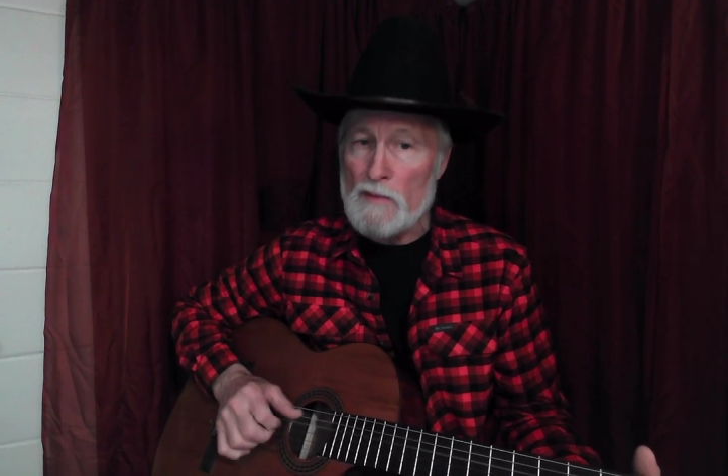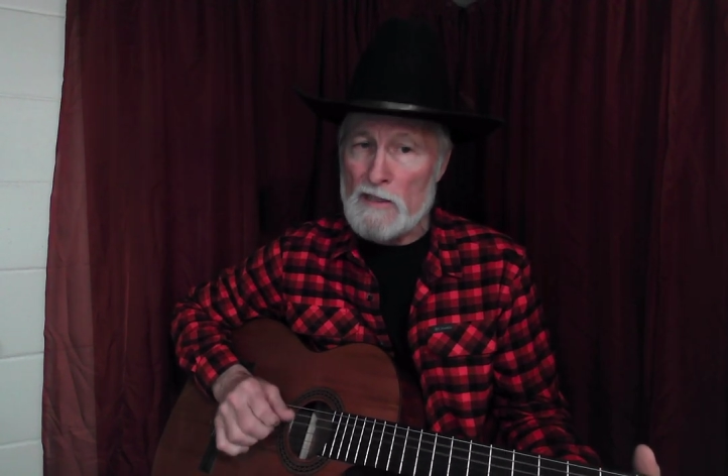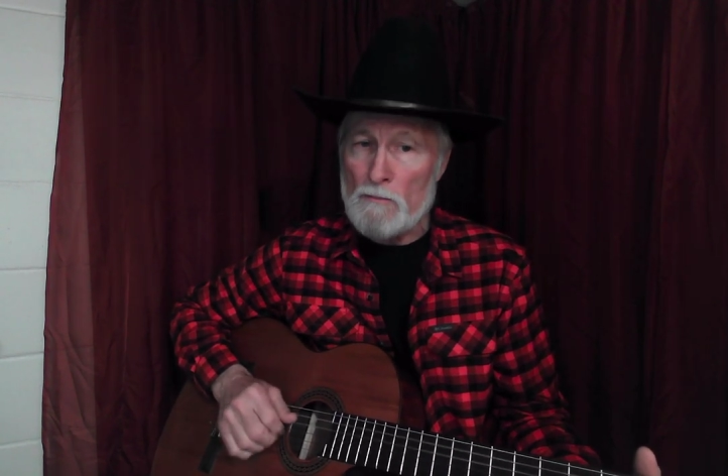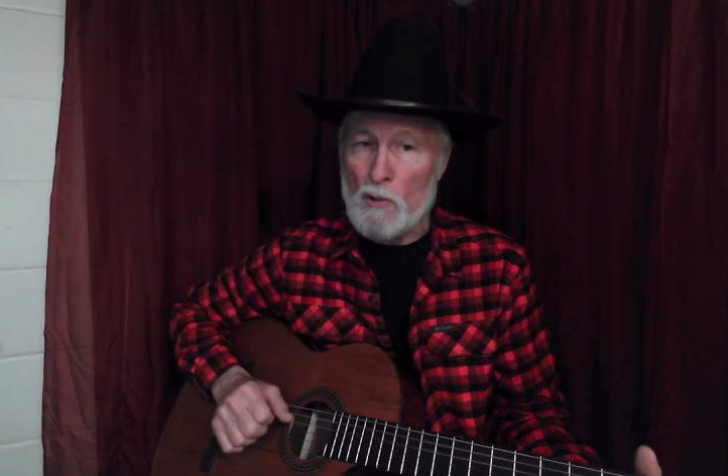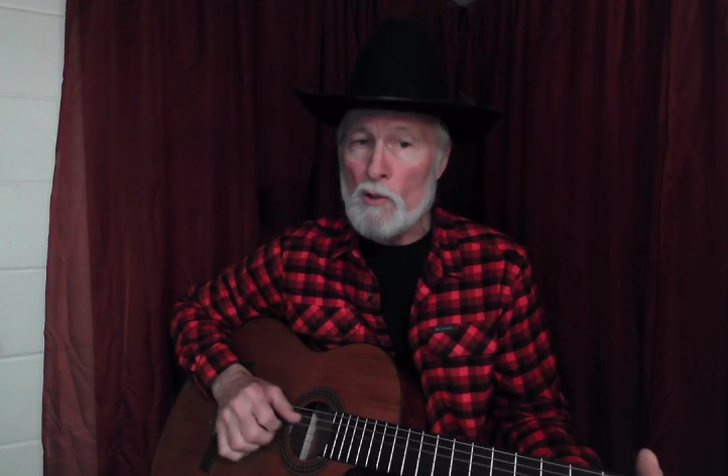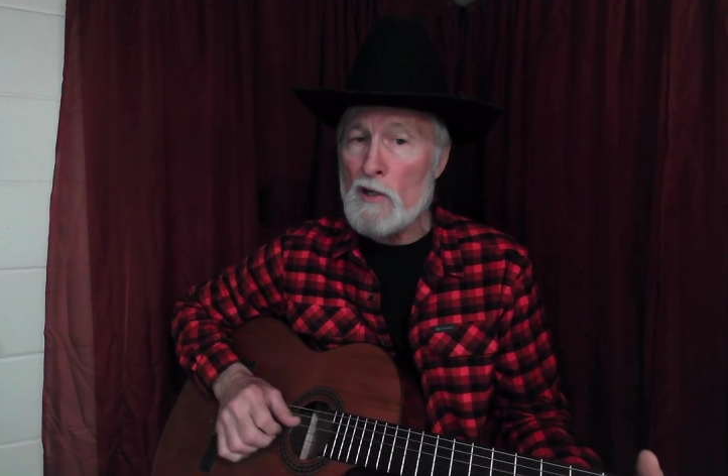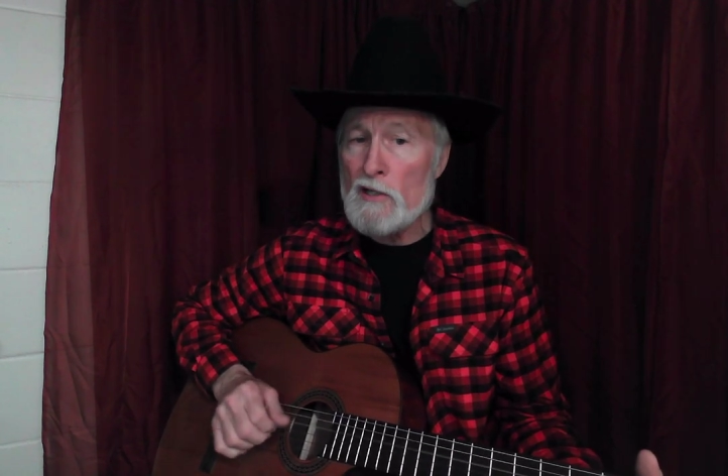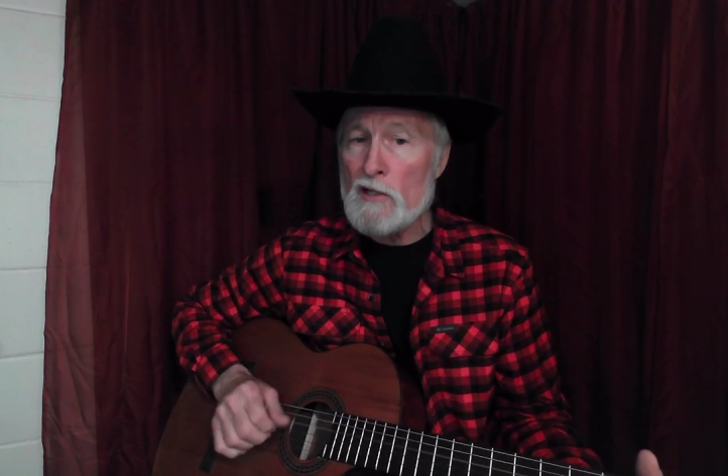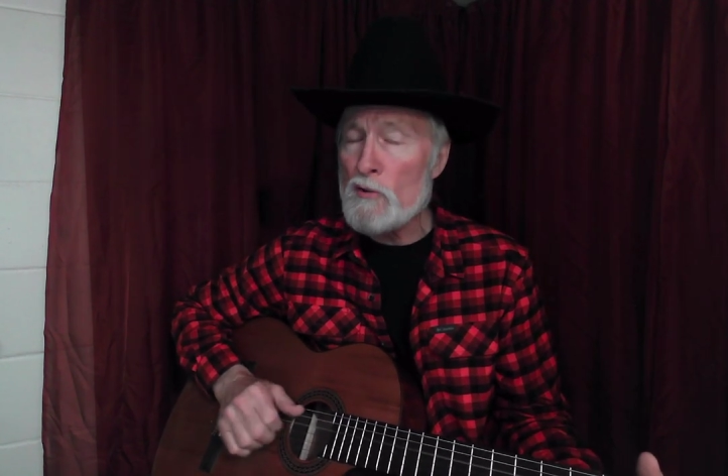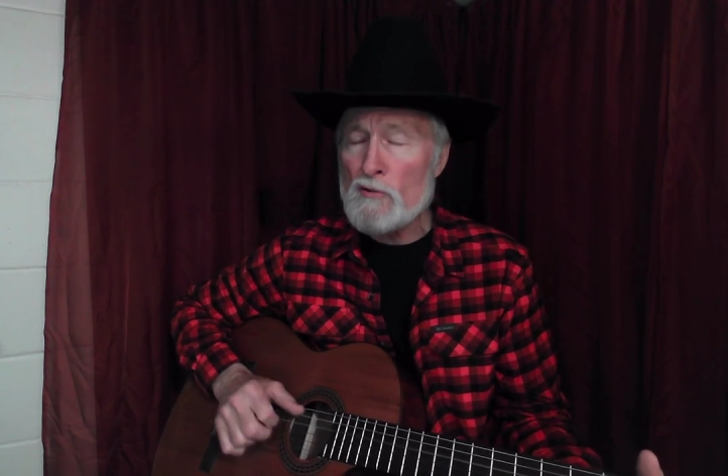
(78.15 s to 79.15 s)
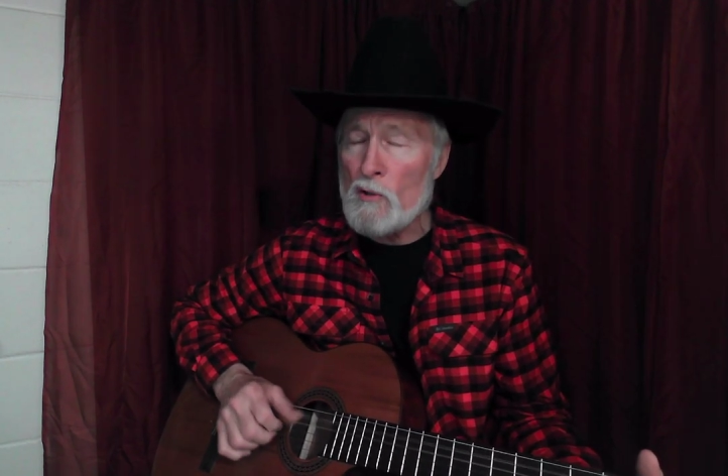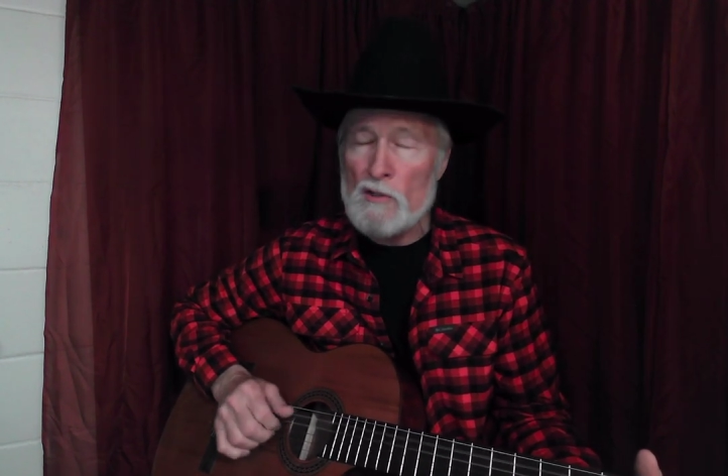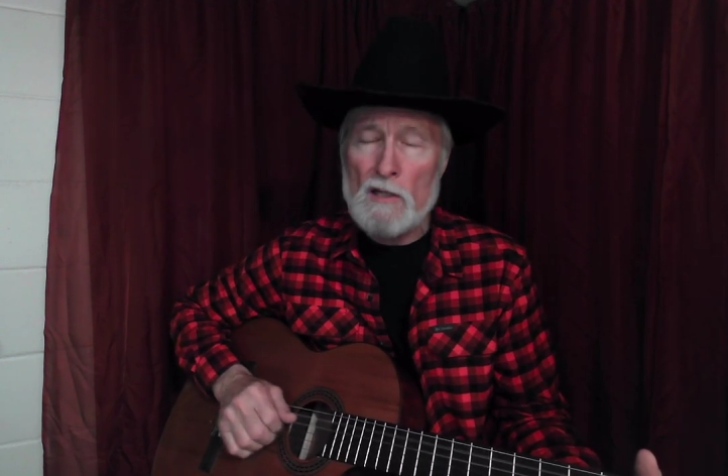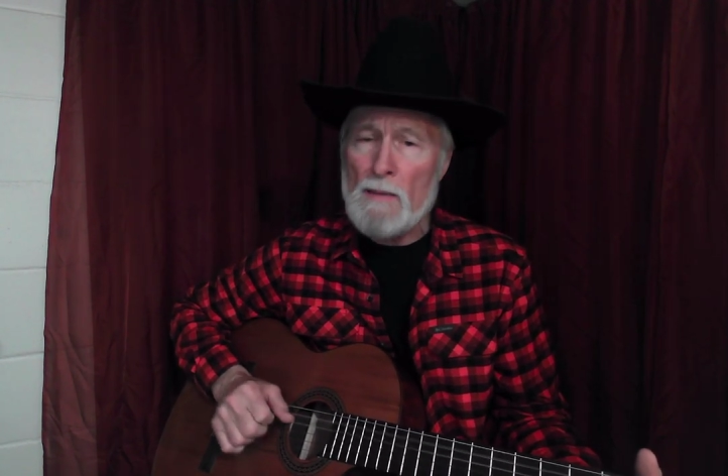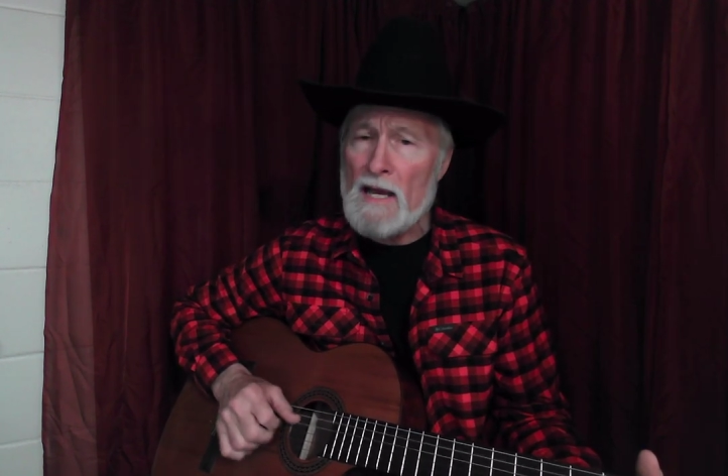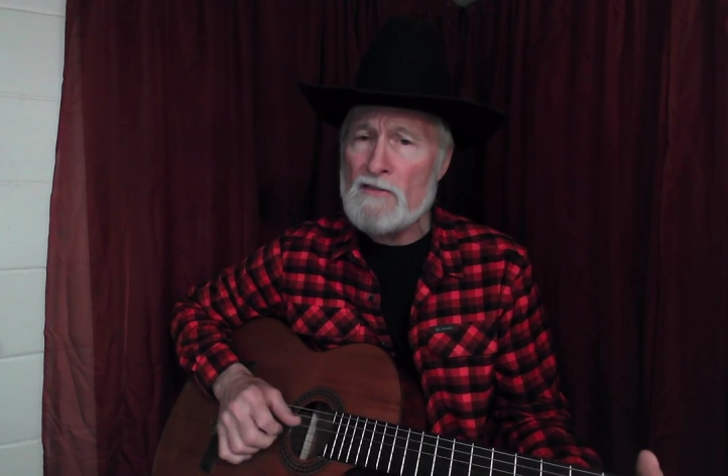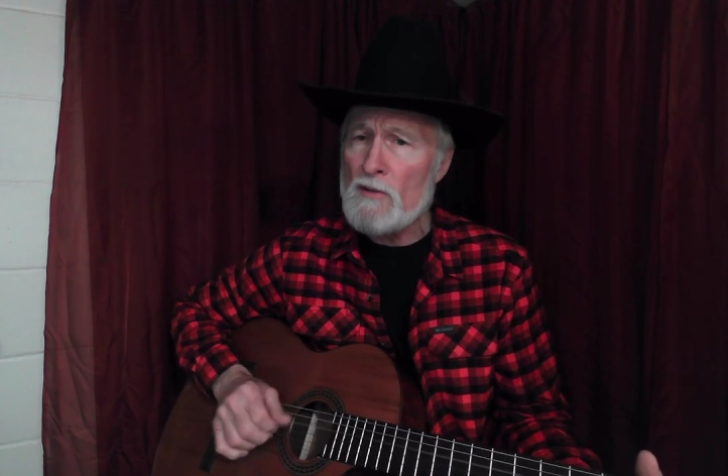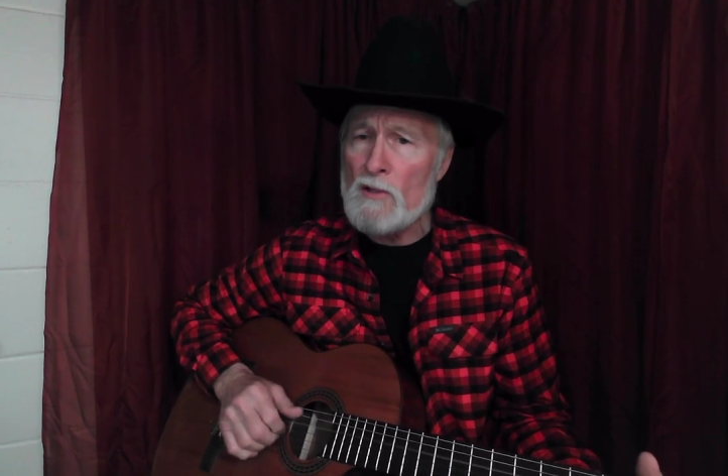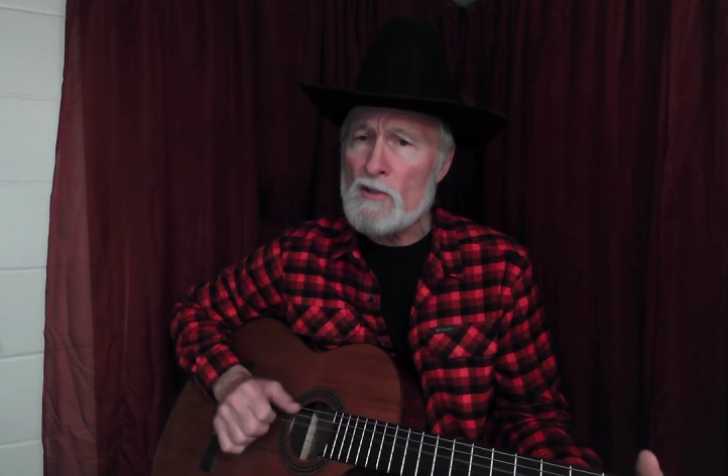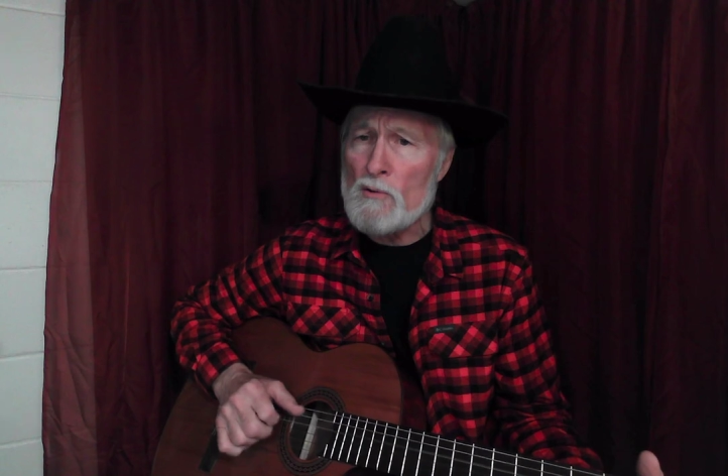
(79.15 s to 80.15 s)
in a ploy used only by
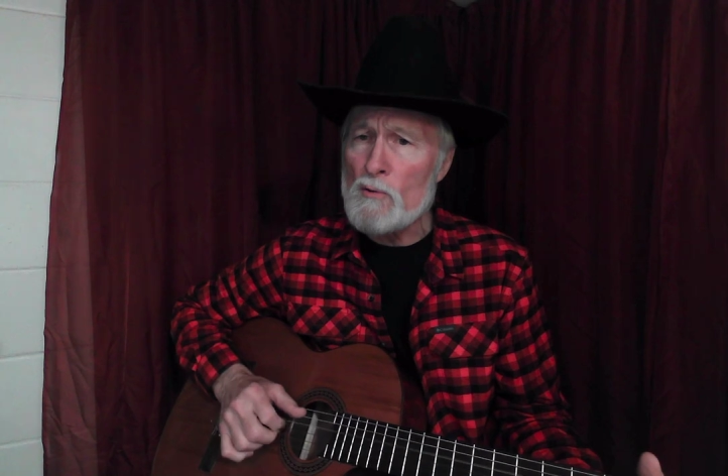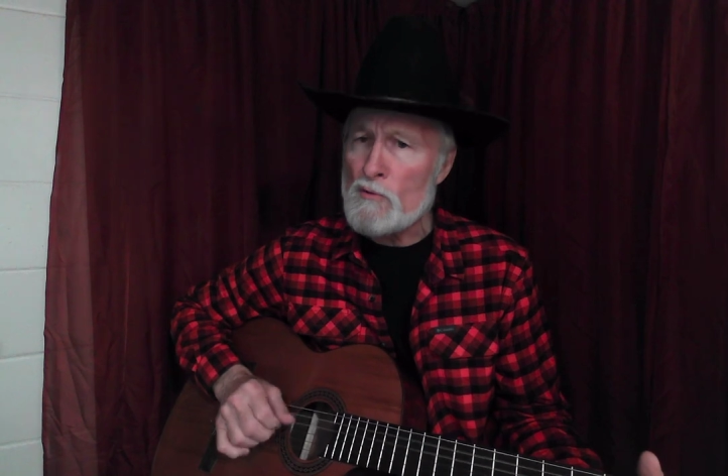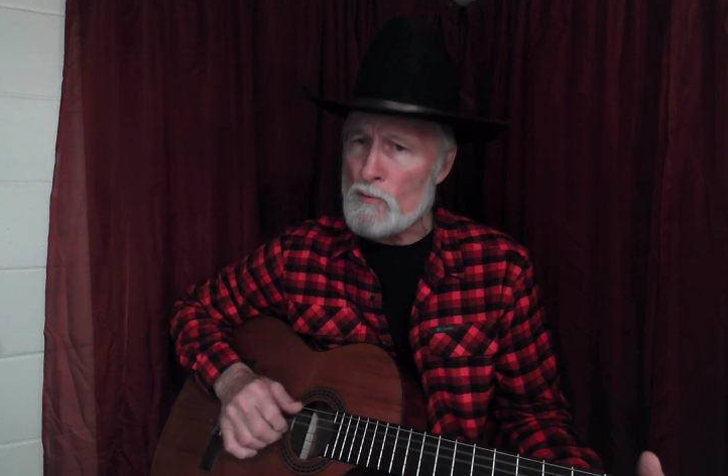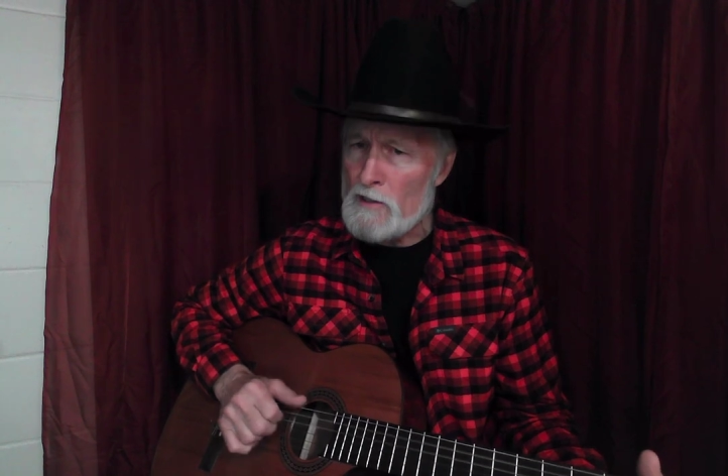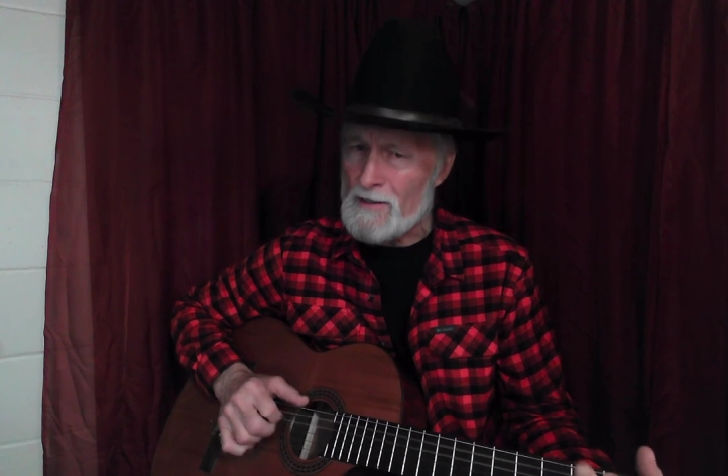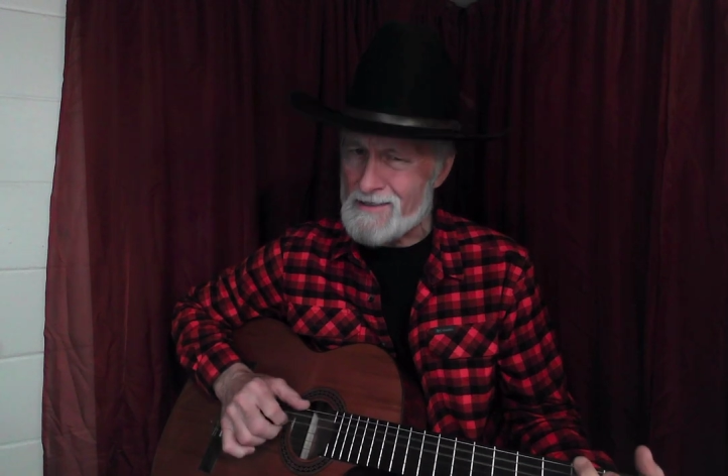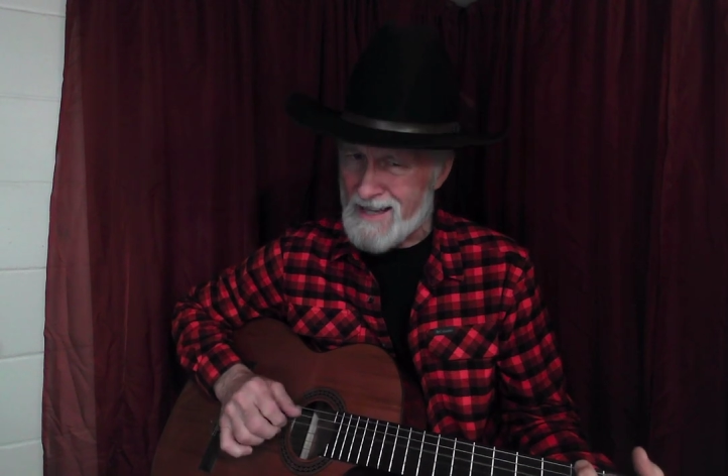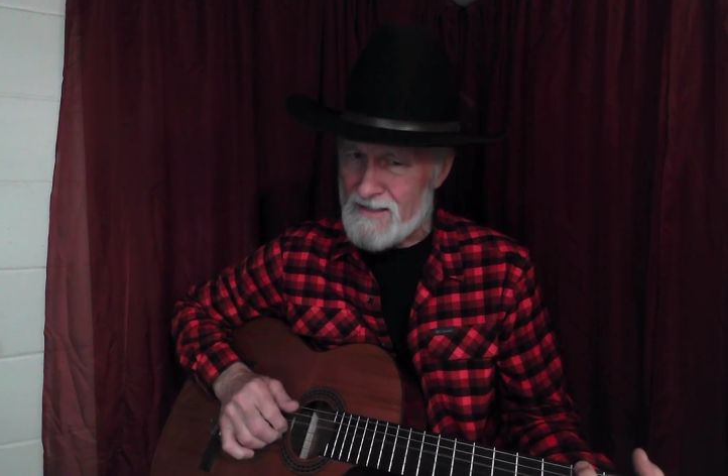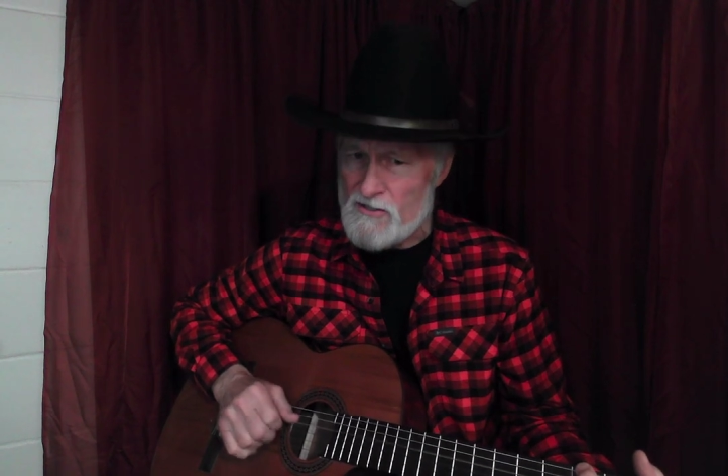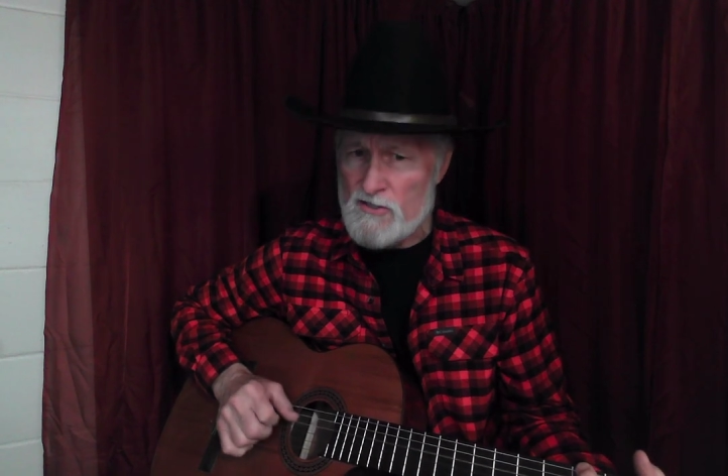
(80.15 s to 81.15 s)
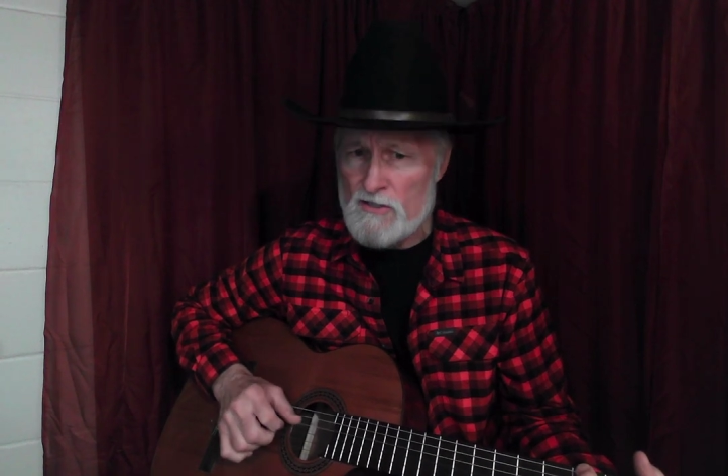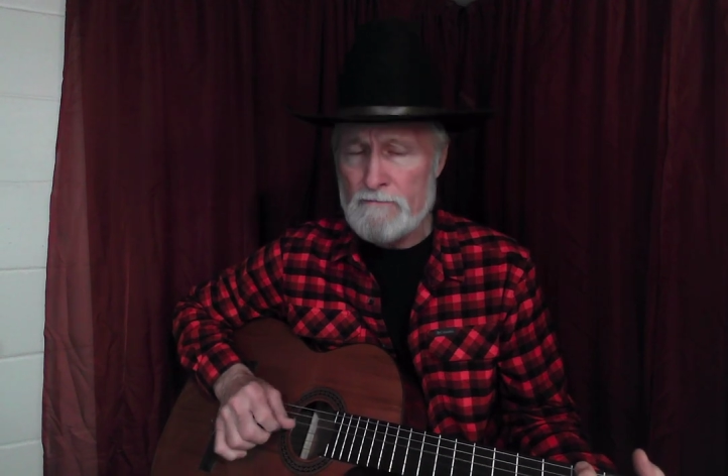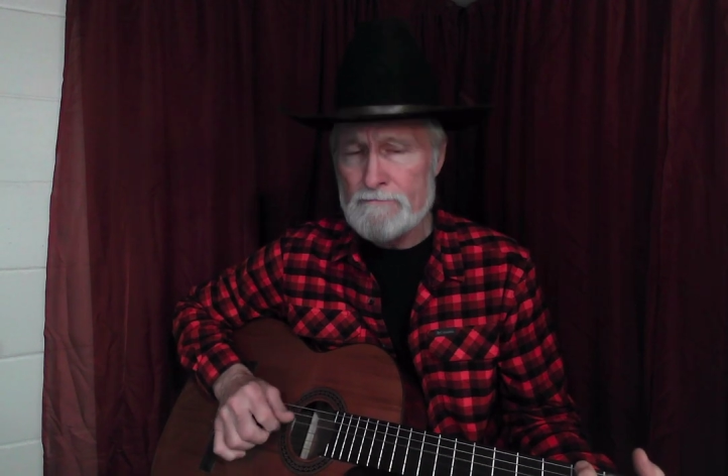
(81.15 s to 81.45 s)
someone who's real dense.